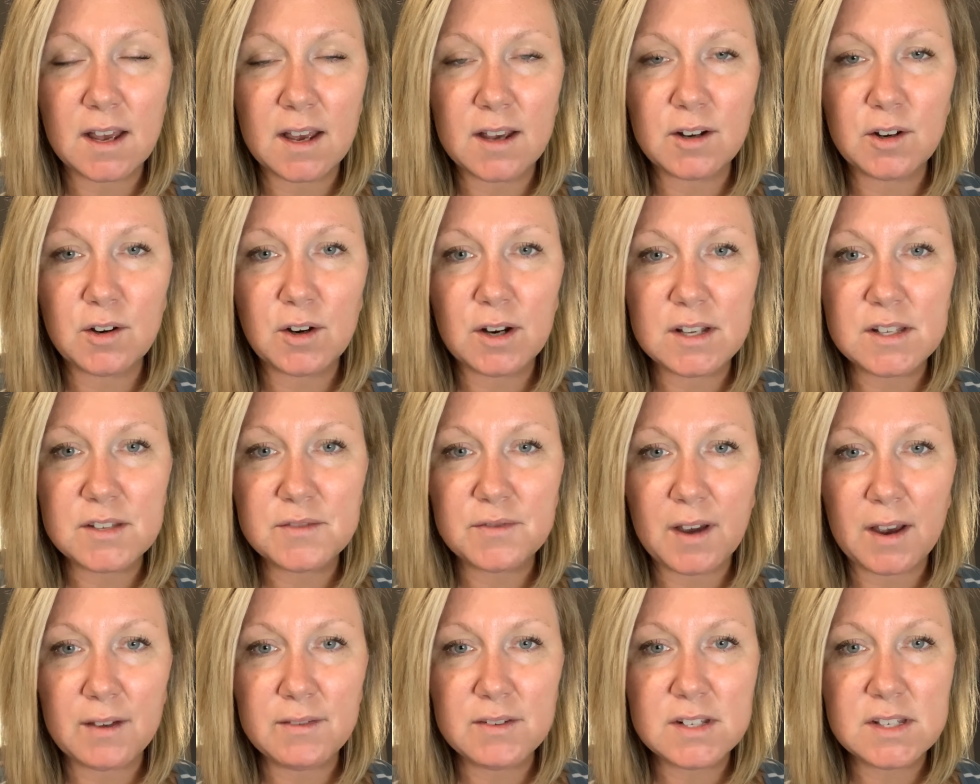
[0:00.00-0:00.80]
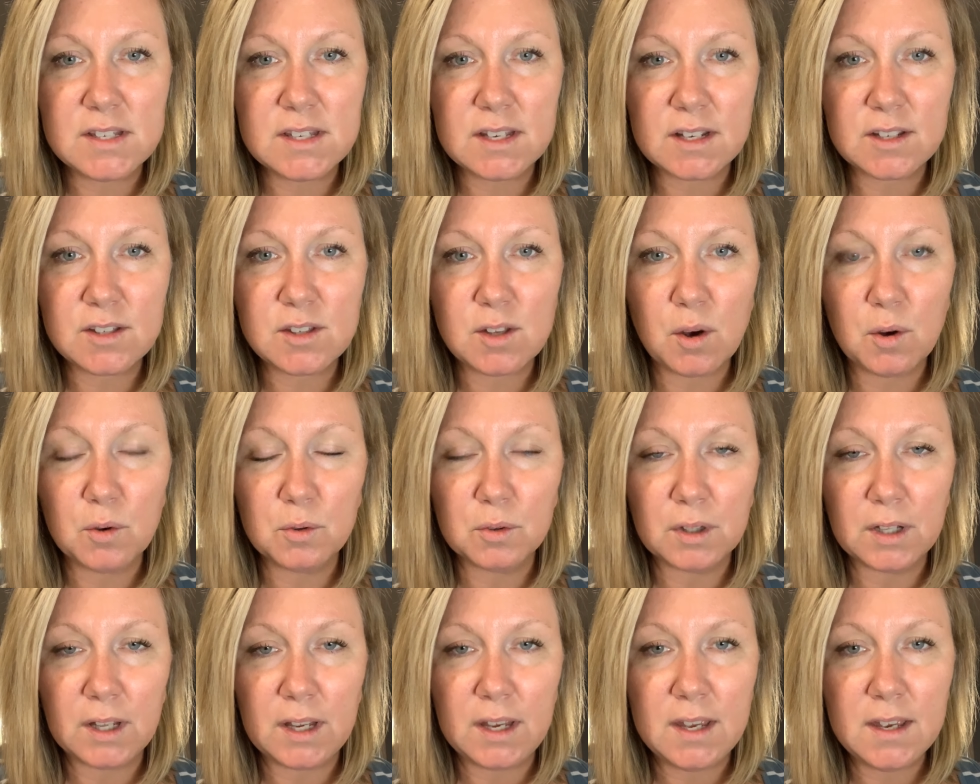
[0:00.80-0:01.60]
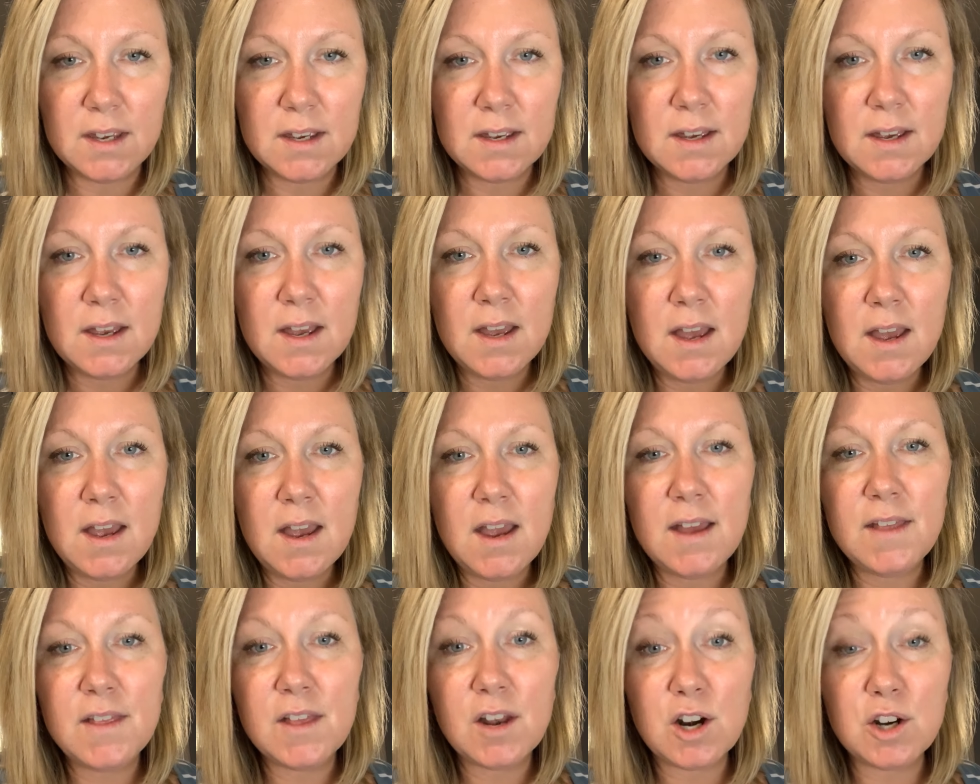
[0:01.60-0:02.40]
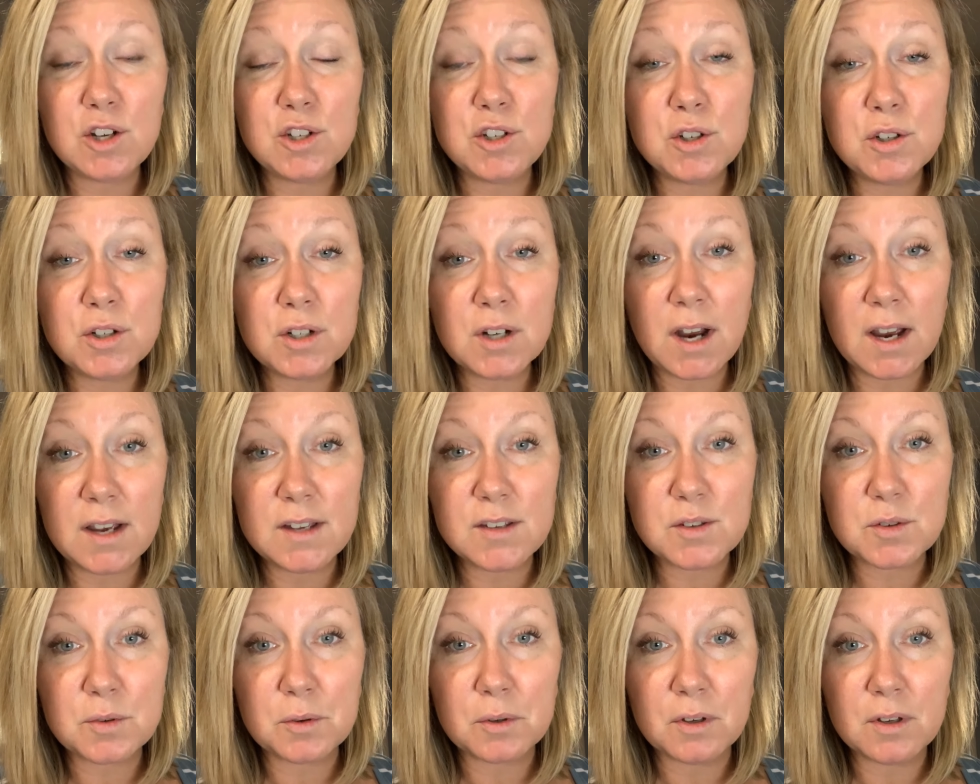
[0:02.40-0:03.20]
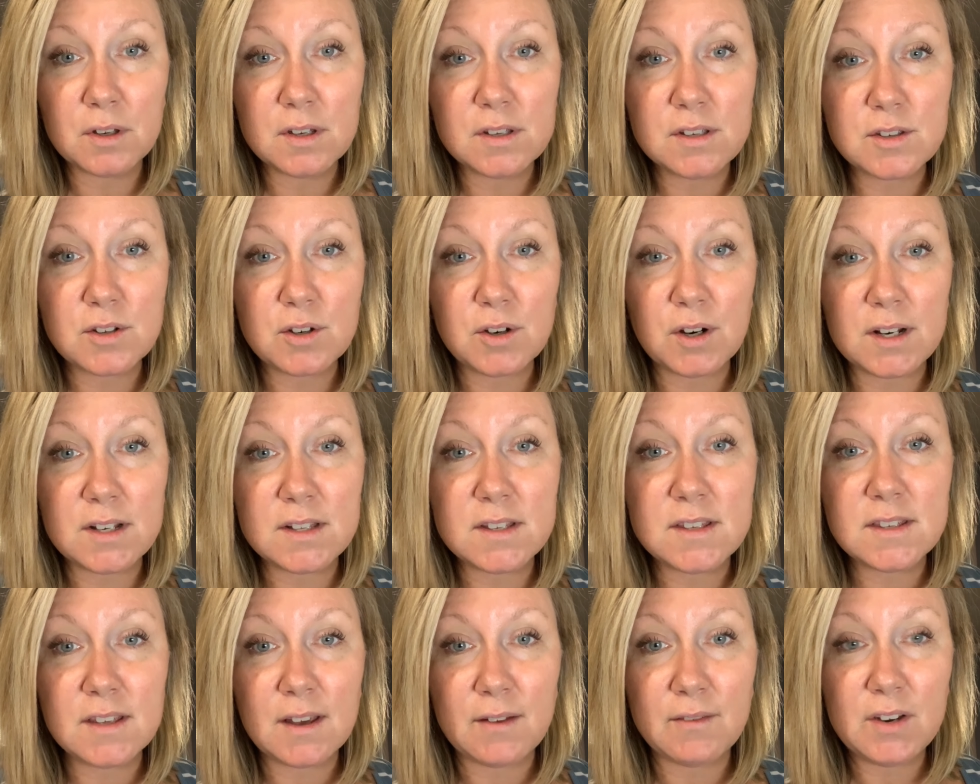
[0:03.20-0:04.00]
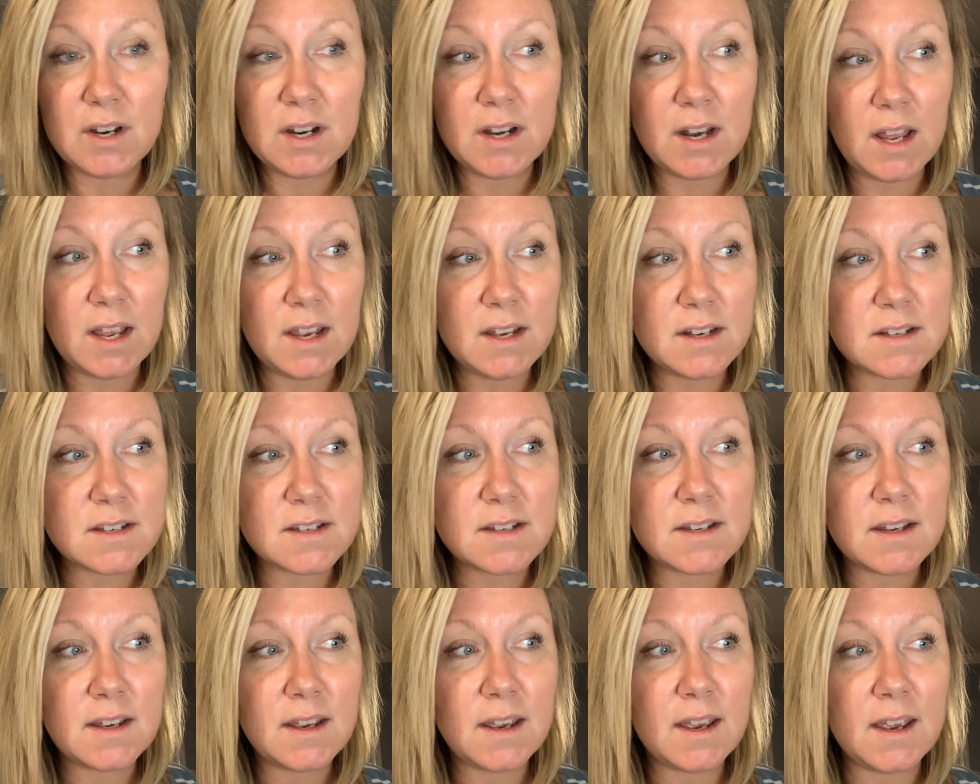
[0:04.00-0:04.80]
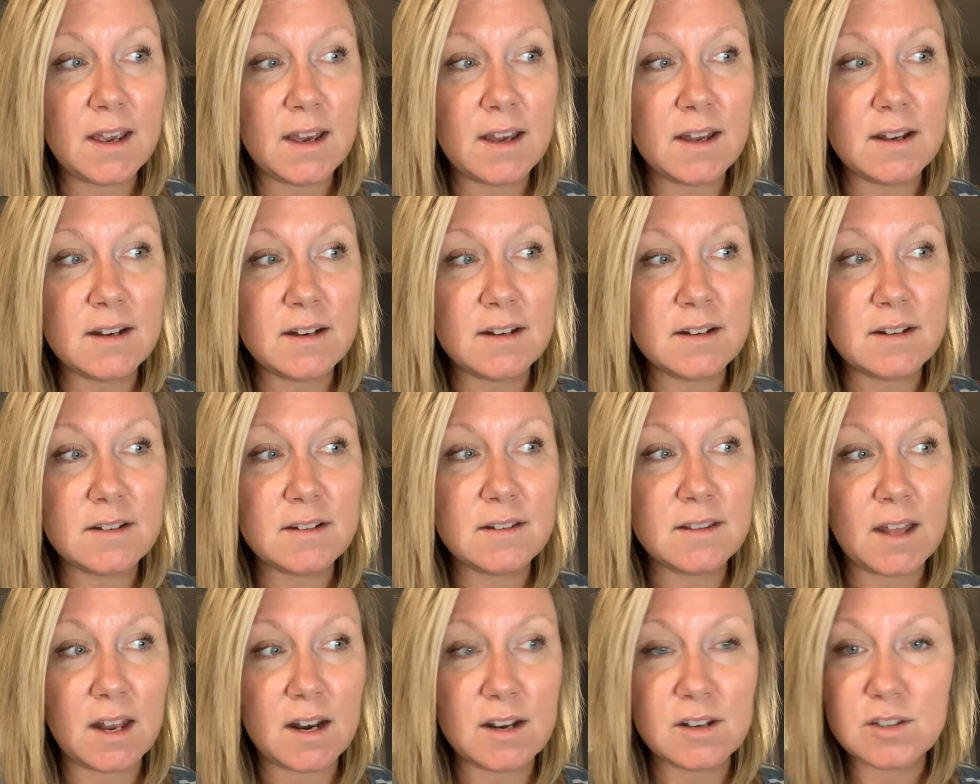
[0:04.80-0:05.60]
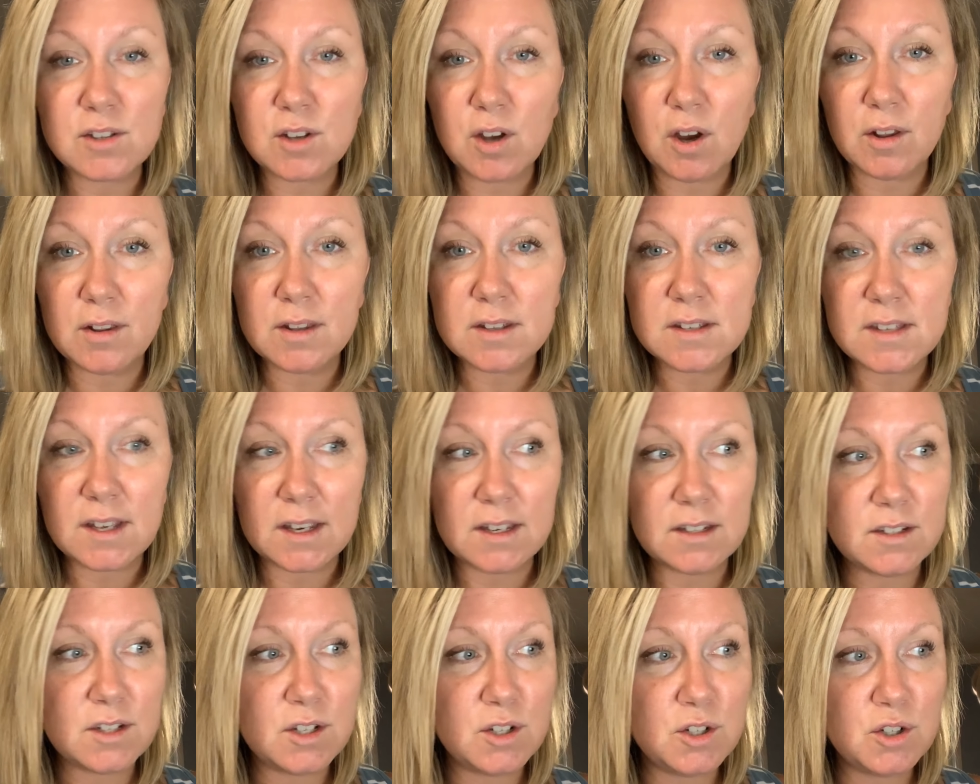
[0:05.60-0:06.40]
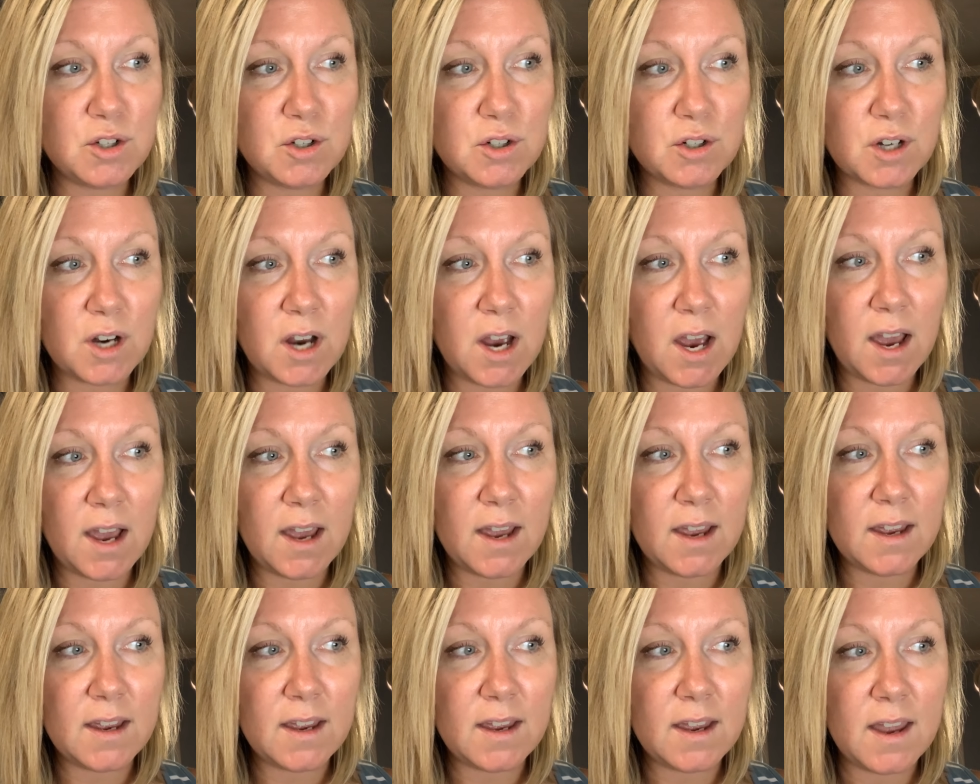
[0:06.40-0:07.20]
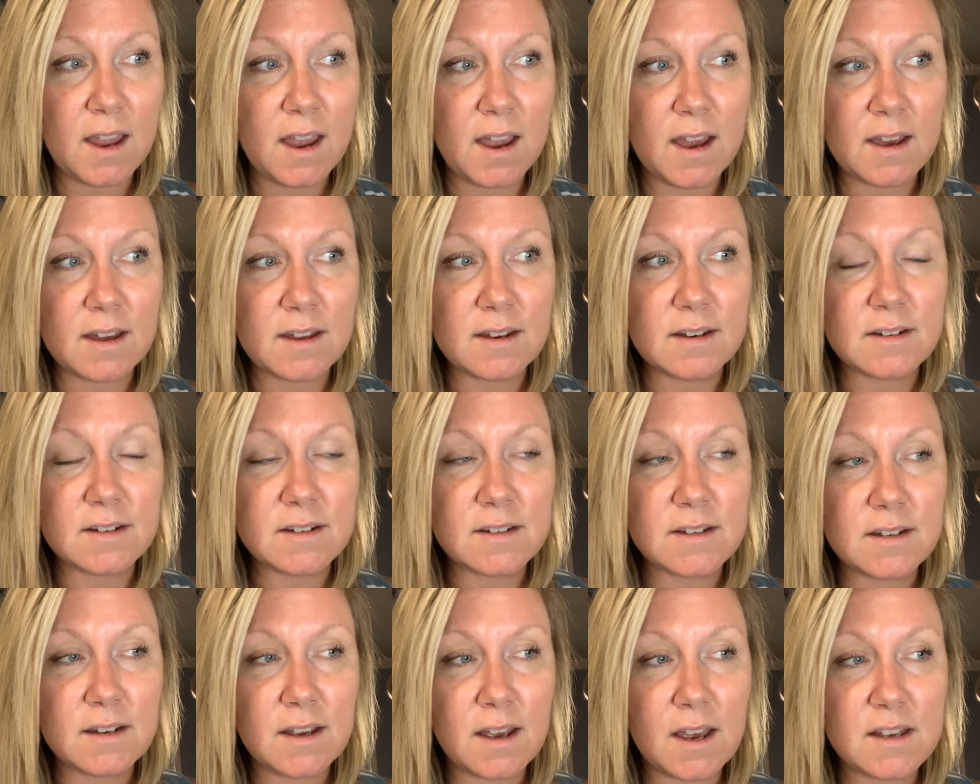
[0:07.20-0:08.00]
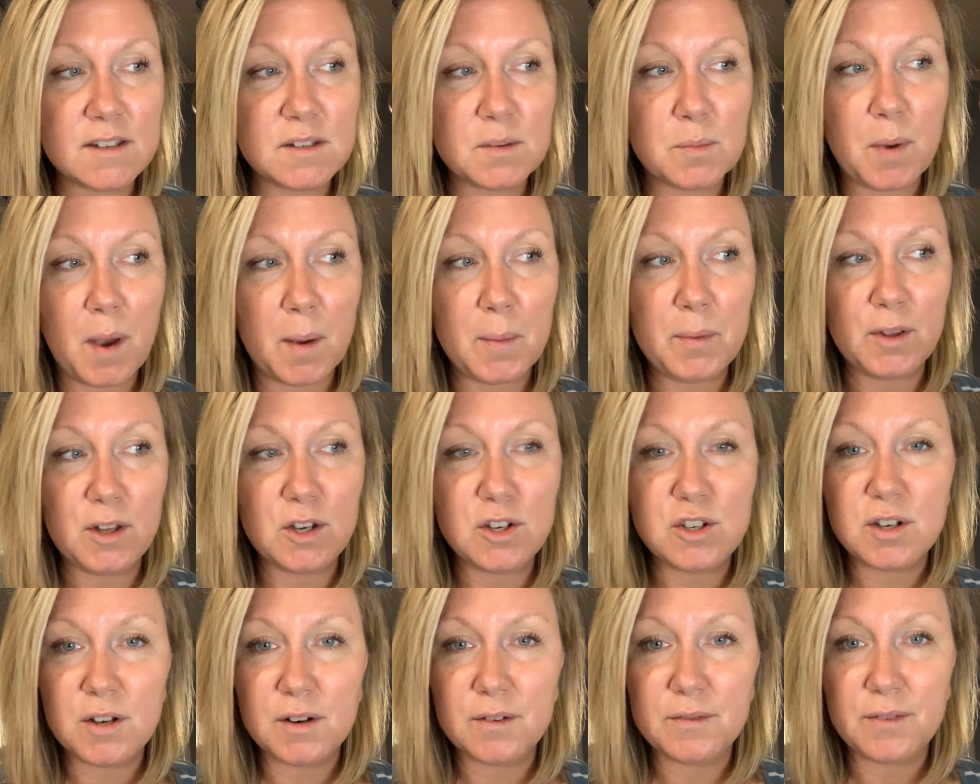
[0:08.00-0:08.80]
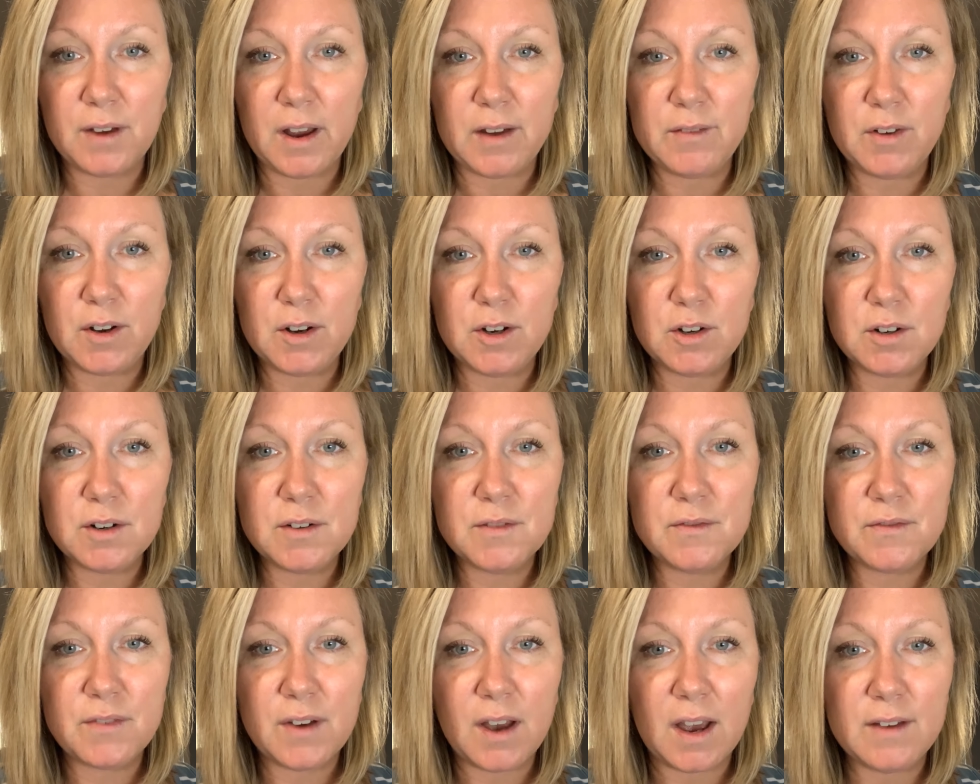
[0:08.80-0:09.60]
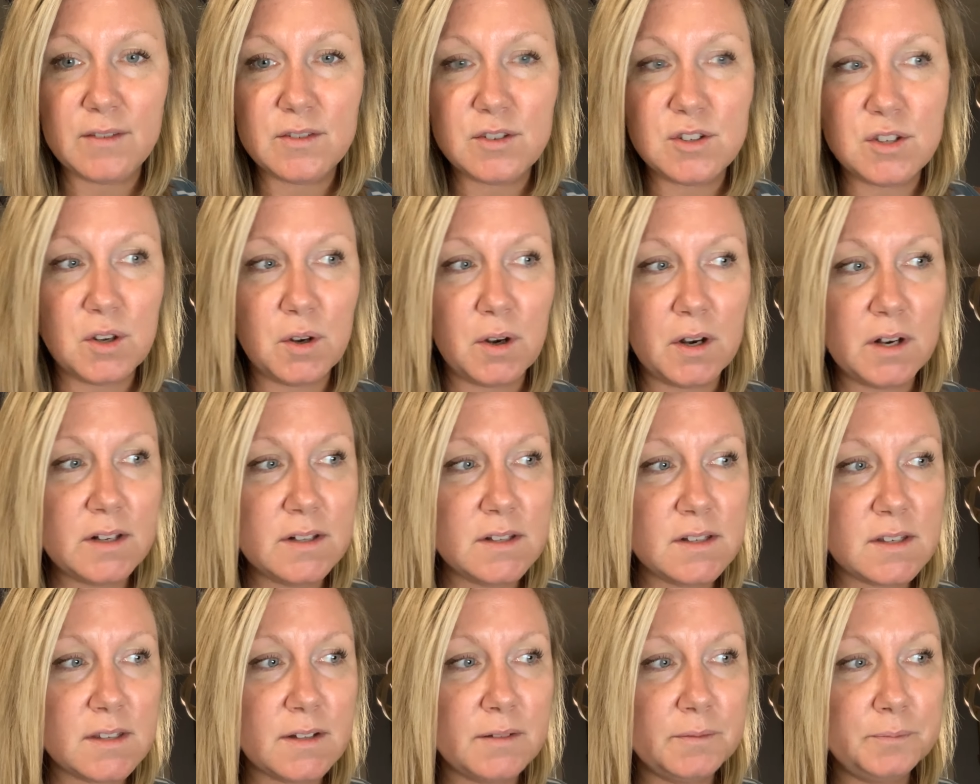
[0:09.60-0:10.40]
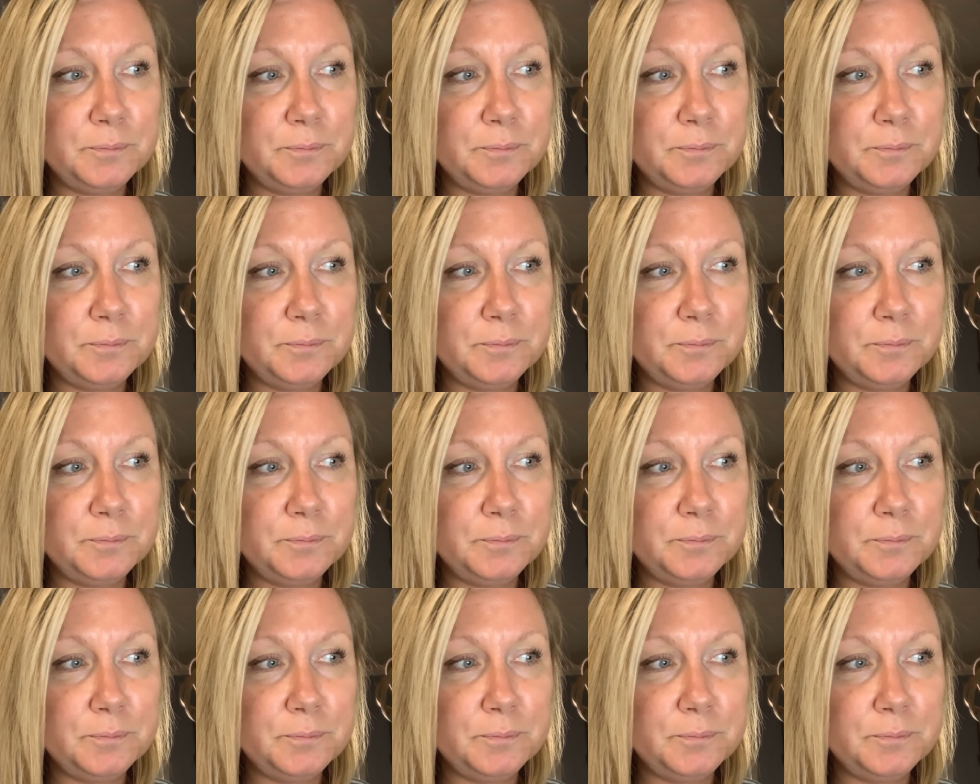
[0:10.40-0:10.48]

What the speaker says: grades 5 and 6 only. And then our junior high school is grades 7 and 8, and that is called the Sikeston Junior High and has a population of 505 students.